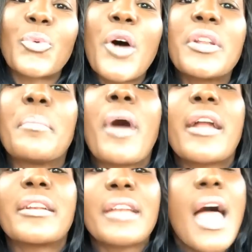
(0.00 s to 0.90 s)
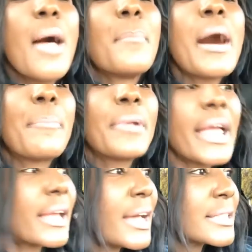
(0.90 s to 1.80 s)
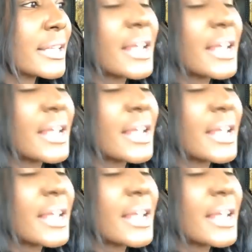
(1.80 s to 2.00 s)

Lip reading: Ronan Martin, my play cousin.